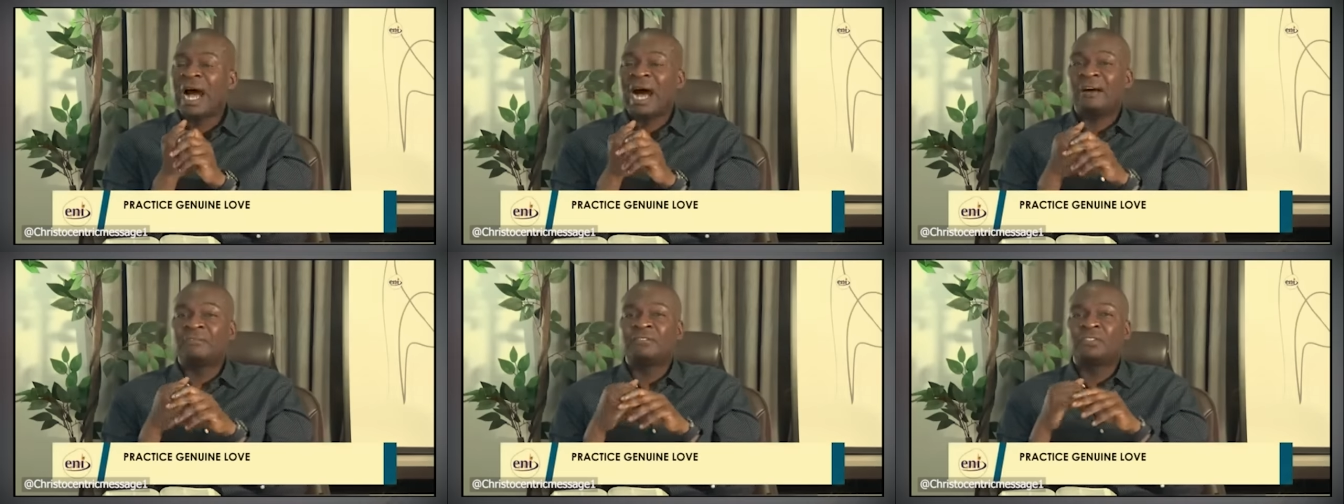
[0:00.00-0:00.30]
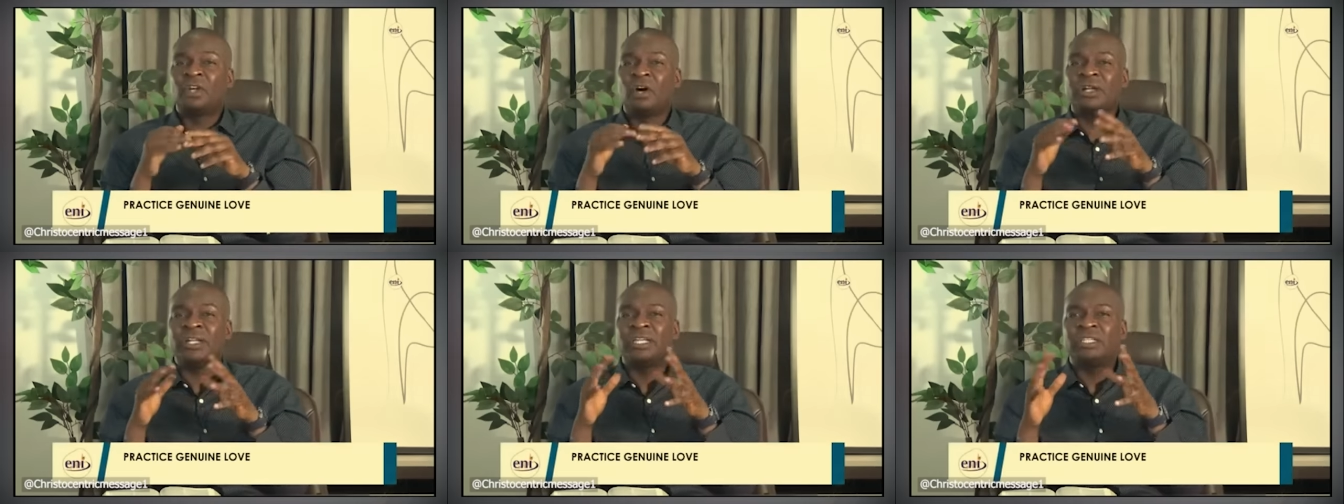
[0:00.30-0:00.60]

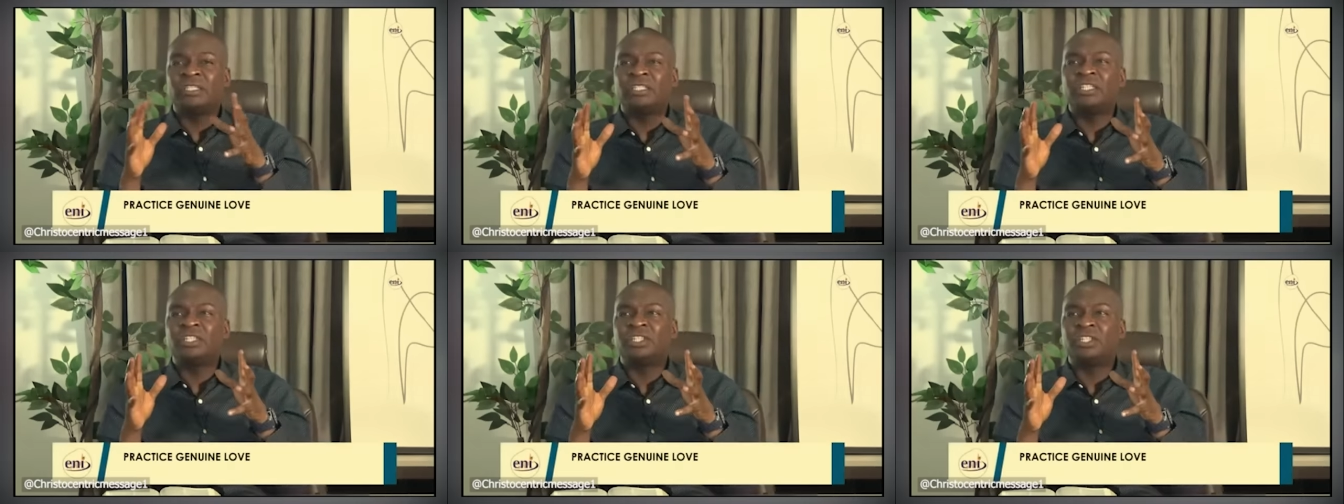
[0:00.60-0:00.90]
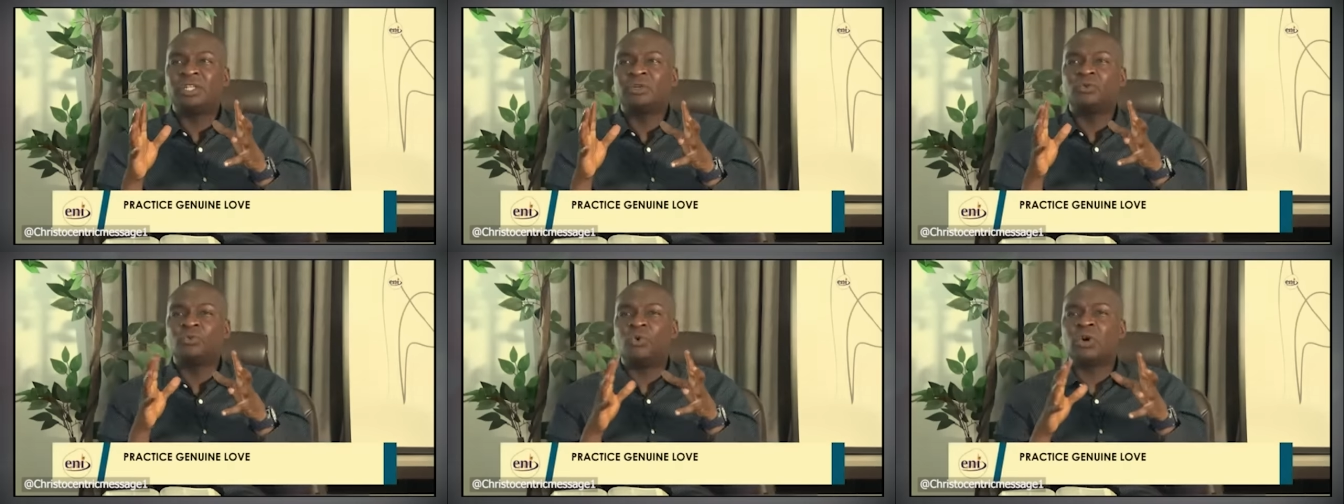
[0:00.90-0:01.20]
I've done a
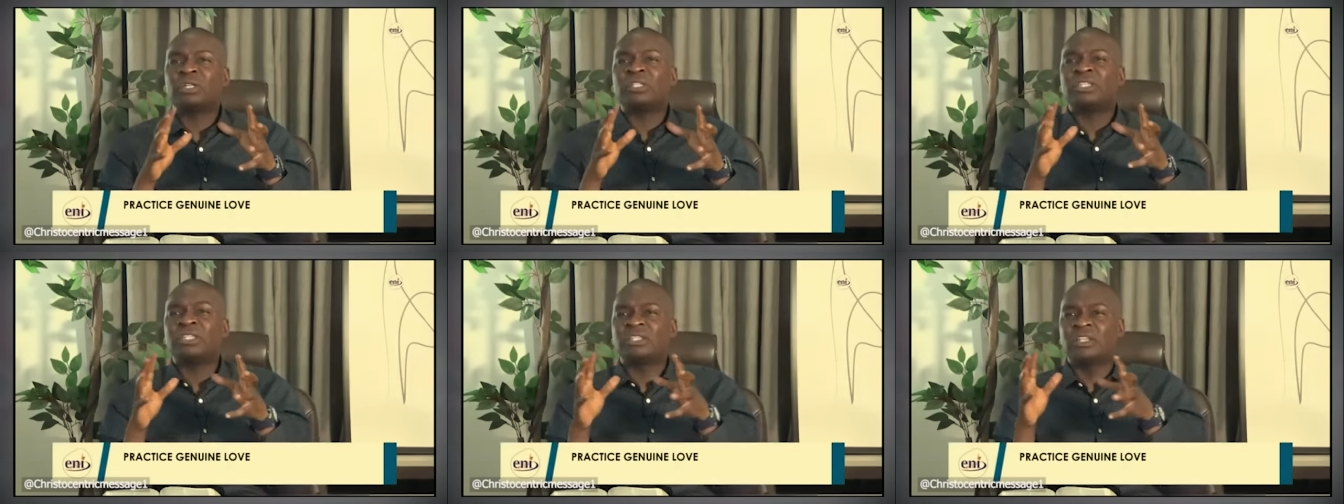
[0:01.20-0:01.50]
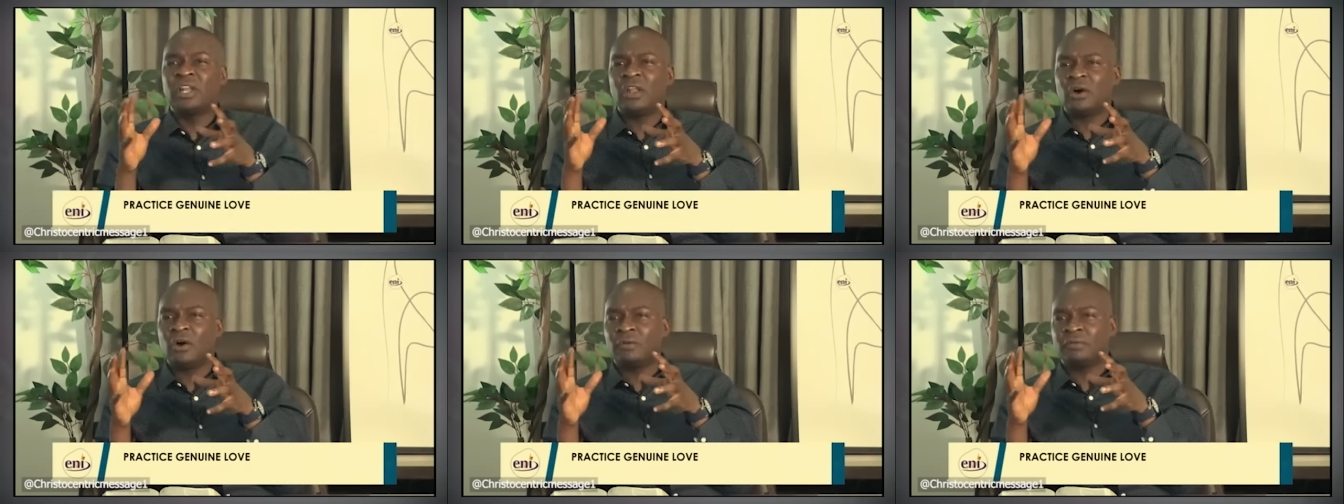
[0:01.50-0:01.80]
teaching, What
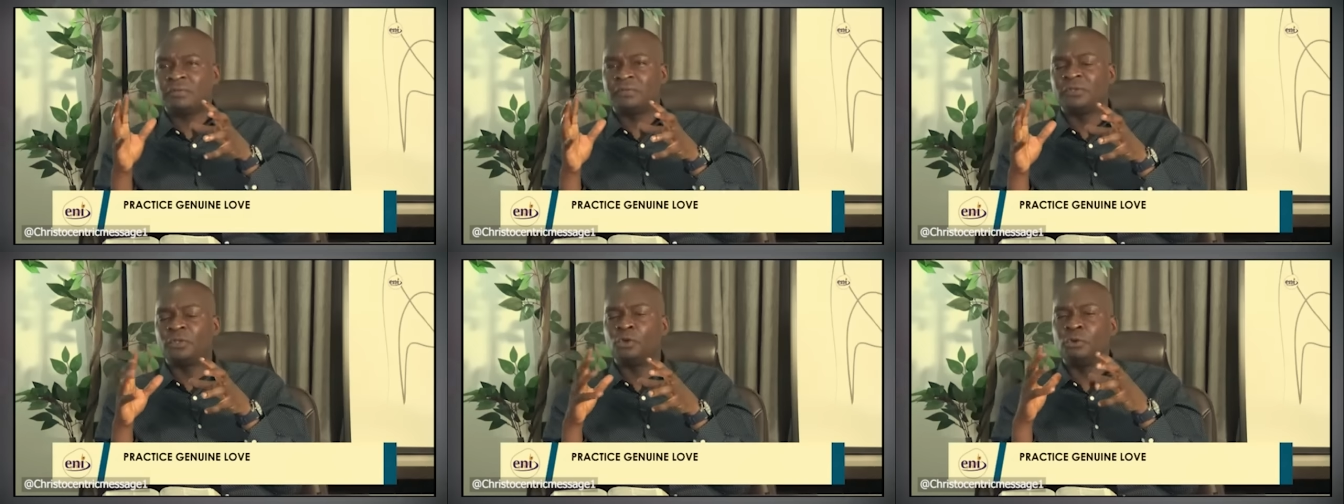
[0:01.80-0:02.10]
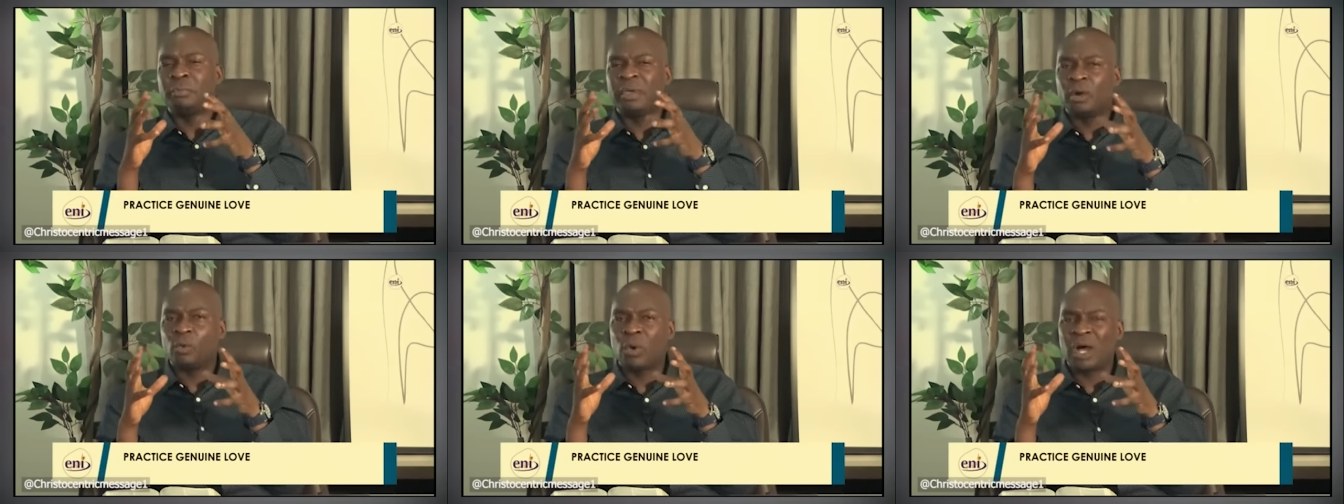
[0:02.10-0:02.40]
is Love?
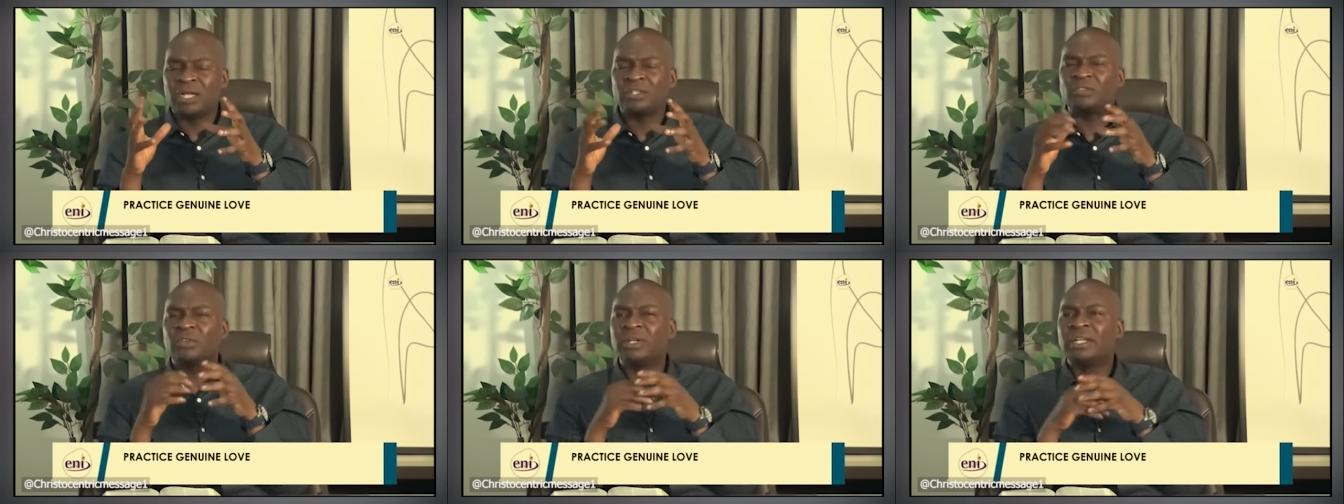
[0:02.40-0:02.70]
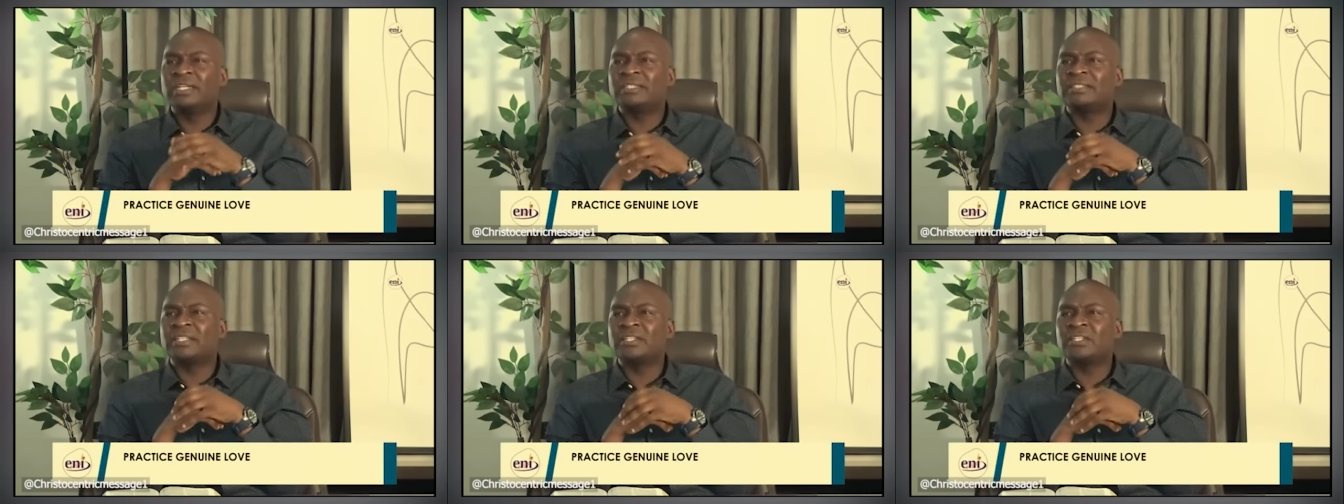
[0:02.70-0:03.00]
You may want to
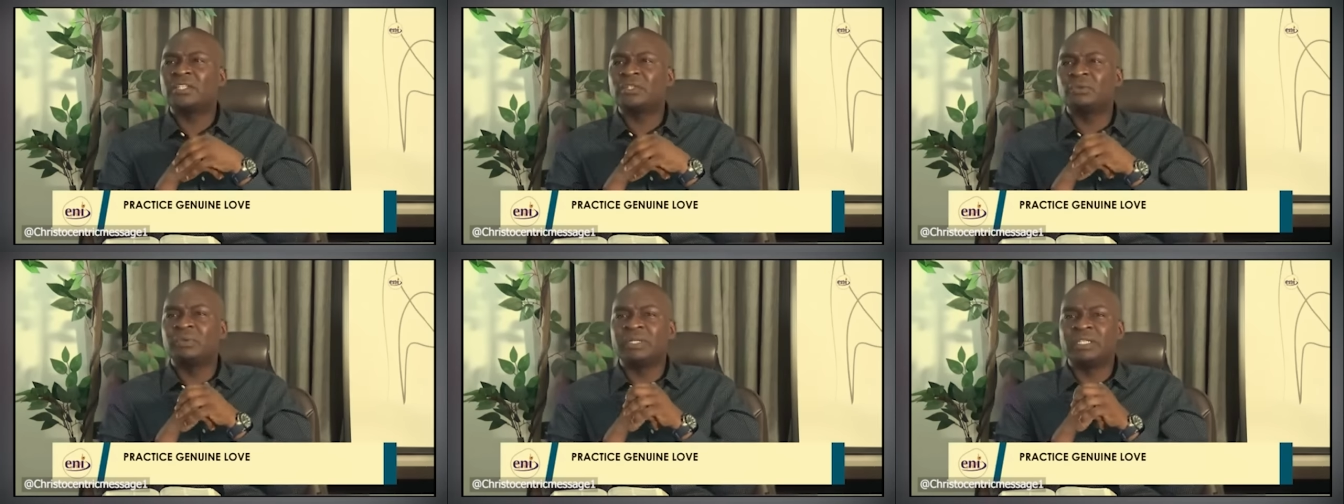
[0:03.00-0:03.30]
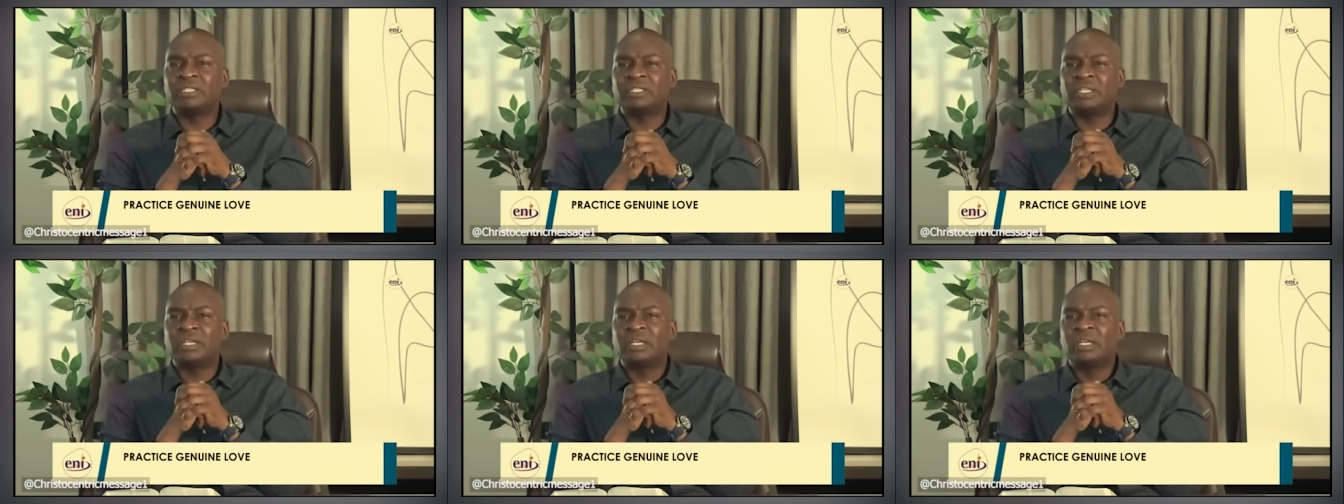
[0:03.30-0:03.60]
listen to
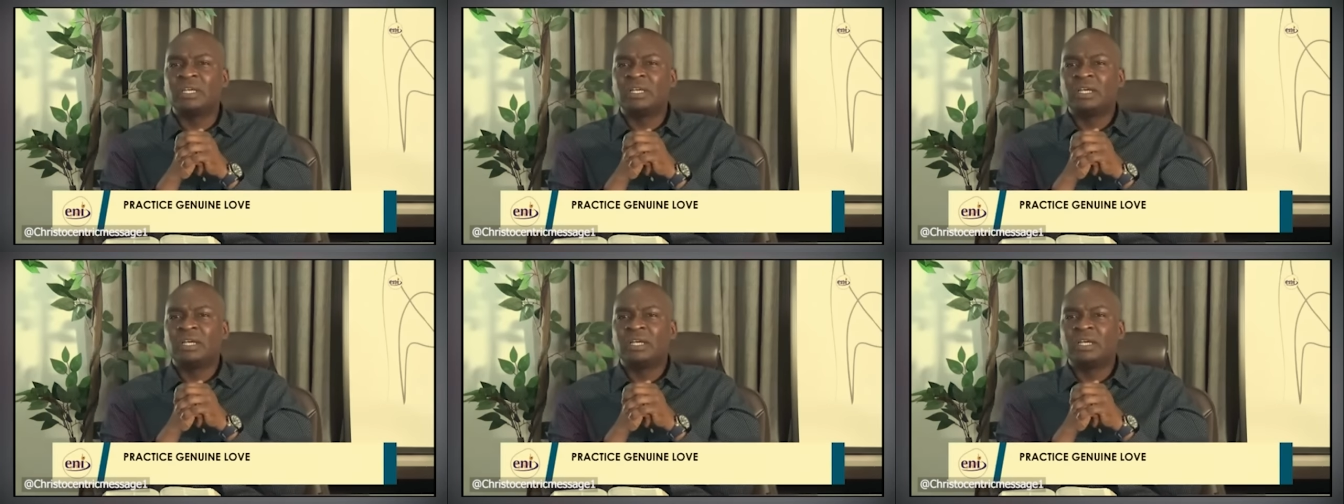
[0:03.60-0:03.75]
it.